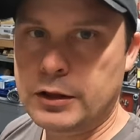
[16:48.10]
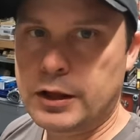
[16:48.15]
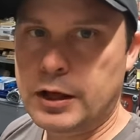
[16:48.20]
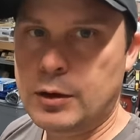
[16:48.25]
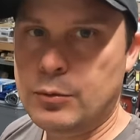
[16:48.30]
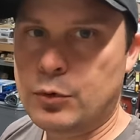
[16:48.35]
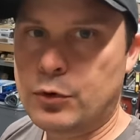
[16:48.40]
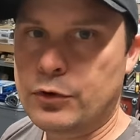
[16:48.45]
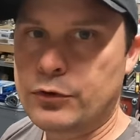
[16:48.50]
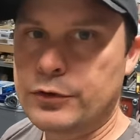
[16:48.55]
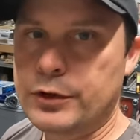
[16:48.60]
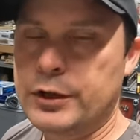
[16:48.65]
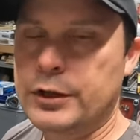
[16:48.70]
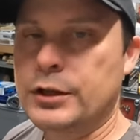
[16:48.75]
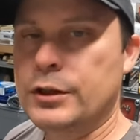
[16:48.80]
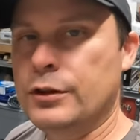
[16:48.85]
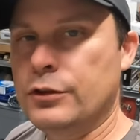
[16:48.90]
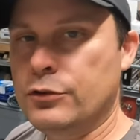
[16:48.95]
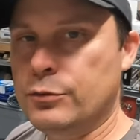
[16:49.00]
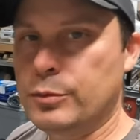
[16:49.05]
the cables
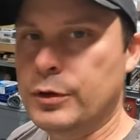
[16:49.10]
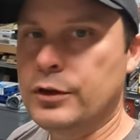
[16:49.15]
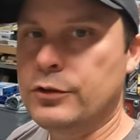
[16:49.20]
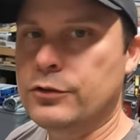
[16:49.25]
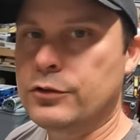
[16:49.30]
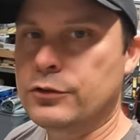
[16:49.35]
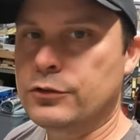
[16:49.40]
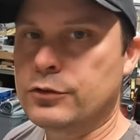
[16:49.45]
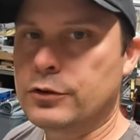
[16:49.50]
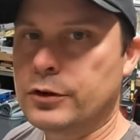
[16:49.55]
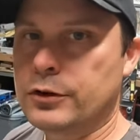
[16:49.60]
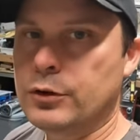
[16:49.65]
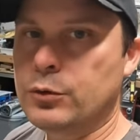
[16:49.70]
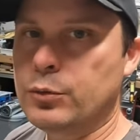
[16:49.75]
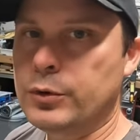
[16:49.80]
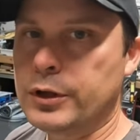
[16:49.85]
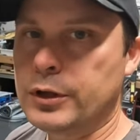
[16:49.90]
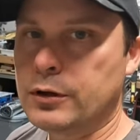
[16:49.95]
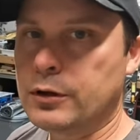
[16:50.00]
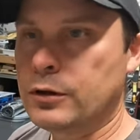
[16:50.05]
and then the speed sensor on the
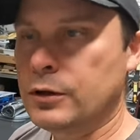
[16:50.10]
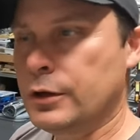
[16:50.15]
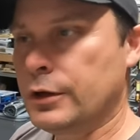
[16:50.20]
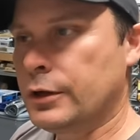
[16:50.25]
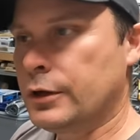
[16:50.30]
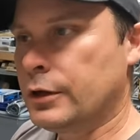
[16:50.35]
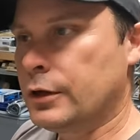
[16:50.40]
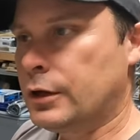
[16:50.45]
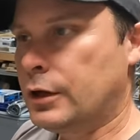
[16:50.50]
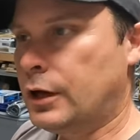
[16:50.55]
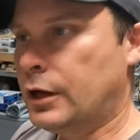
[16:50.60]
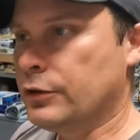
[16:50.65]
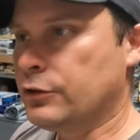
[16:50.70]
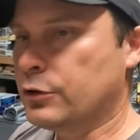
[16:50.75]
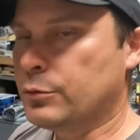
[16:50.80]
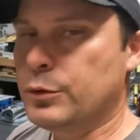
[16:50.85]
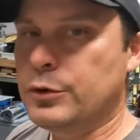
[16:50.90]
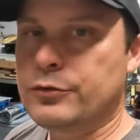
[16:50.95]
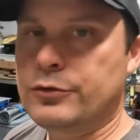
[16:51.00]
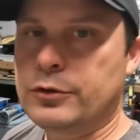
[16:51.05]
wheel. Uh, it
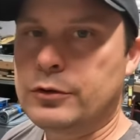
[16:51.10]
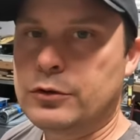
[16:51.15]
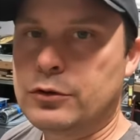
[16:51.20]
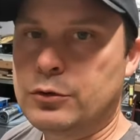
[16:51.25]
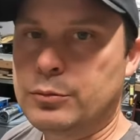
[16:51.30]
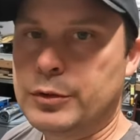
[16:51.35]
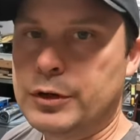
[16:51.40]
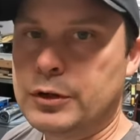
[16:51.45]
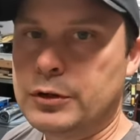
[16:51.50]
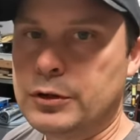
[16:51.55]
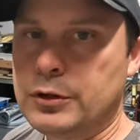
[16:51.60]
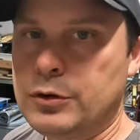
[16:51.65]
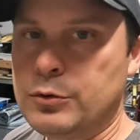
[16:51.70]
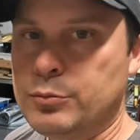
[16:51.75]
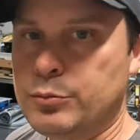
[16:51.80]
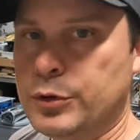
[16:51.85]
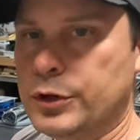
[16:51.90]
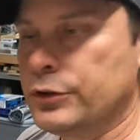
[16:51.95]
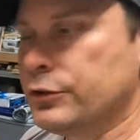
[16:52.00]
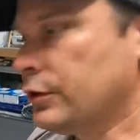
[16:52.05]
took me for a little bit of
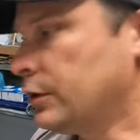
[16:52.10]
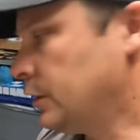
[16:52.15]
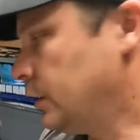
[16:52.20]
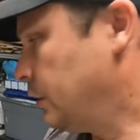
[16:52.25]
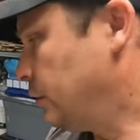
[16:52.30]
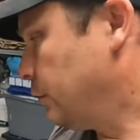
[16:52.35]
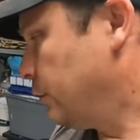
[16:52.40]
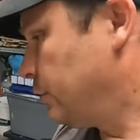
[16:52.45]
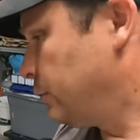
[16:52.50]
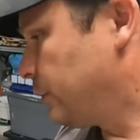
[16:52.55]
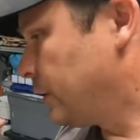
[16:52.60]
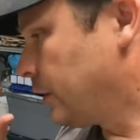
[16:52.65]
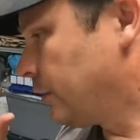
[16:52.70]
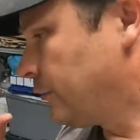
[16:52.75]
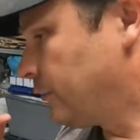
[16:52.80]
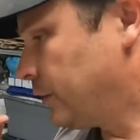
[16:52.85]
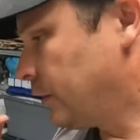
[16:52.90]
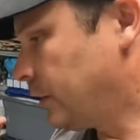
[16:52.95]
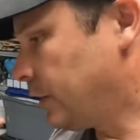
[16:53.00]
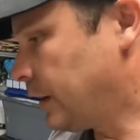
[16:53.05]
loop. But uh, anyways, we got to
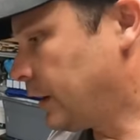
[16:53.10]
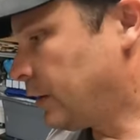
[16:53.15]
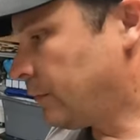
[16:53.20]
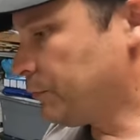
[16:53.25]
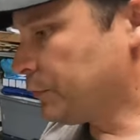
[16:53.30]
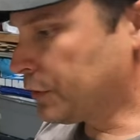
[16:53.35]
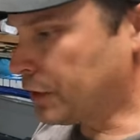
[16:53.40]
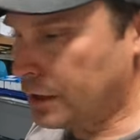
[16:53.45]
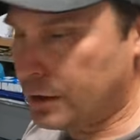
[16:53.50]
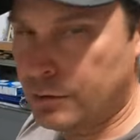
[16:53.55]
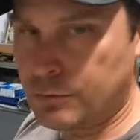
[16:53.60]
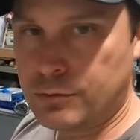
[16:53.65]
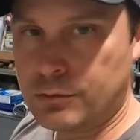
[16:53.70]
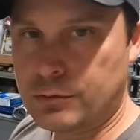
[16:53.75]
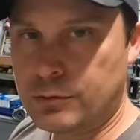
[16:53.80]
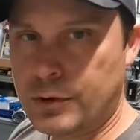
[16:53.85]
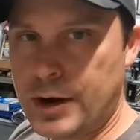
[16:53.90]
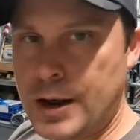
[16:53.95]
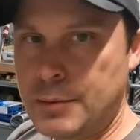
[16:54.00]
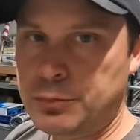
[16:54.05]
figure it out, got it
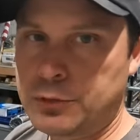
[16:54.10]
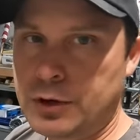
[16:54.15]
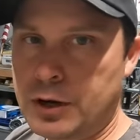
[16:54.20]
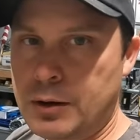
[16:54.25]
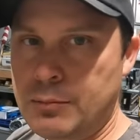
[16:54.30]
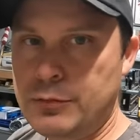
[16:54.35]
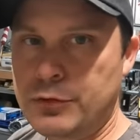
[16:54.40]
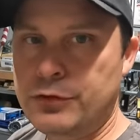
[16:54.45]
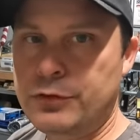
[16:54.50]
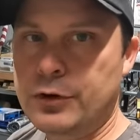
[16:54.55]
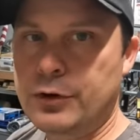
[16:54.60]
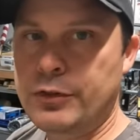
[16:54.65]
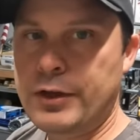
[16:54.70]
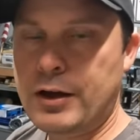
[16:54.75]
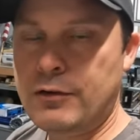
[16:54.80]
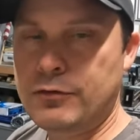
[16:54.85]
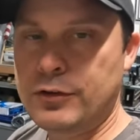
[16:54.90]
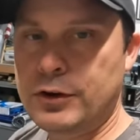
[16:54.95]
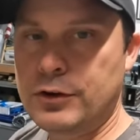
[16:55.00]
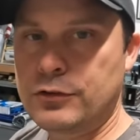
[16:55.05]
wrapped up. So
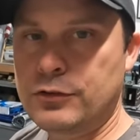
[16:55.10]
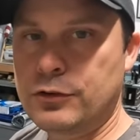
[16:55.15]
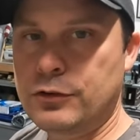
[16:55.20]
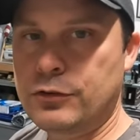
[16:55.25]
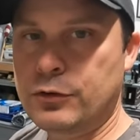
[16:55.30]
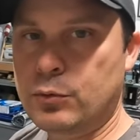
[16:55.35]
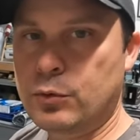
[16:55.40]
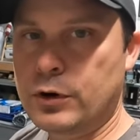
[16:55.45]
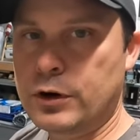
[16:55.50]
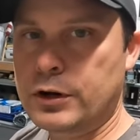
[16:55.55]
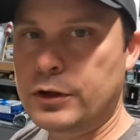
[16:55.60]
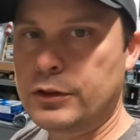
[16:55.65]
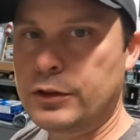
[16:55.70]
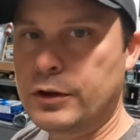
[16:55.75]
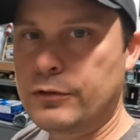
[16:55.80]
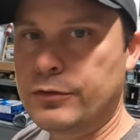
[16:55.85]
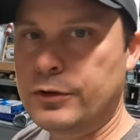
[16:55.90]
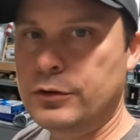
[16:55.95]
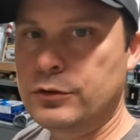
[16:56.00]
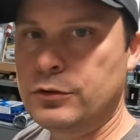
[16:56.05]
that finishes the work on
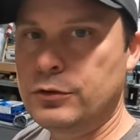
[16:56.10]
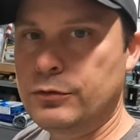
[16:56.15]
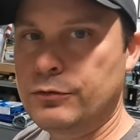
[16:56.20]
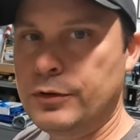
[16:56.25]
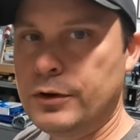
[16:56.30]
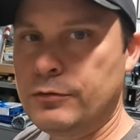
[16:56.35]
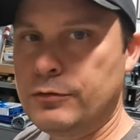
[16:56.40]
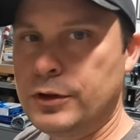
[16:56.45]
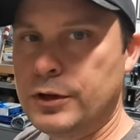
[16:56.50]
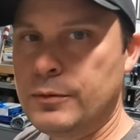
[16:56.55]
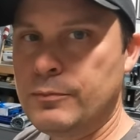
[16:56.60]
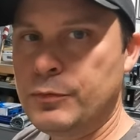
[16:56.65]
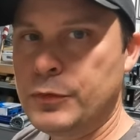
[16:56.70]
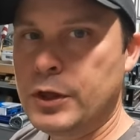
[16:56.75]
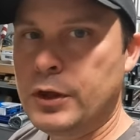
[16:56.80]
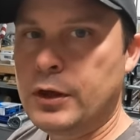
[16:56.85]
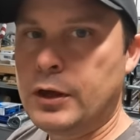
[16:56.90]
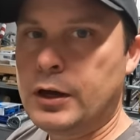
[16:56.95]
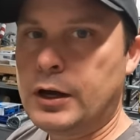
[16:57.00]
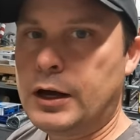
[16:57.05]
the FL250.
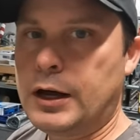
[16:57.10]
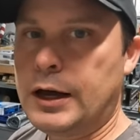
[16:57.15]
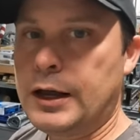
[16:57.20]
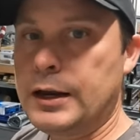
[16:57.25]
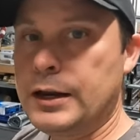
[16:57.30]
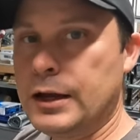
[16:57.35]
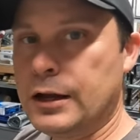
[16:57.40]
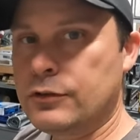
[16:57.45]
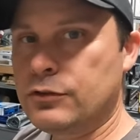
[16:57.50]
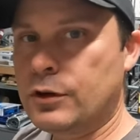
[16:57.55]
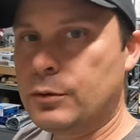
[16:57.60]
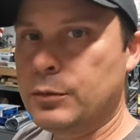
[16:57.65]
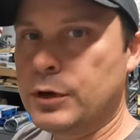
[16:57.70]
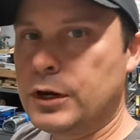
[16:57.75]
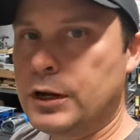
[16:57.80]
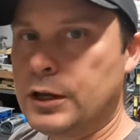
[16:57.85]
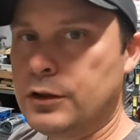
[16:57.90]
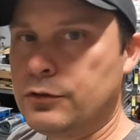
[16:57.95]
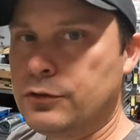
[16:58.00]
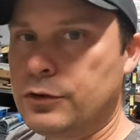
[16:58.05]
Uh, next, I'm
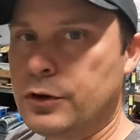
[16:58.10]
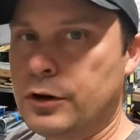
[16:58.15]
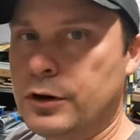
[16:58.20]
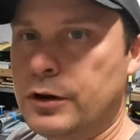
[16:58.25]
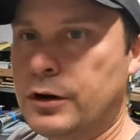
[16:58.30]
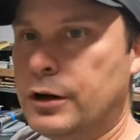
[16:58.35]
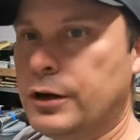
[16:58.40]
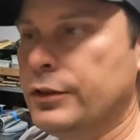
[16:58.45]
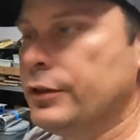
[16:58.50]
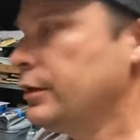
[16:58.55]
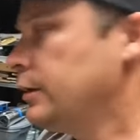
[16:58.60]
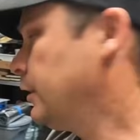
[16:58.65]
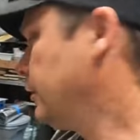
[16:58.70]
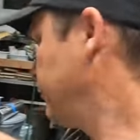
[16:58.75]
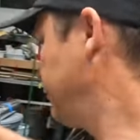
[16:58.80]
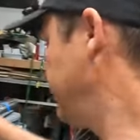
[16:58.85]
gonna get started on the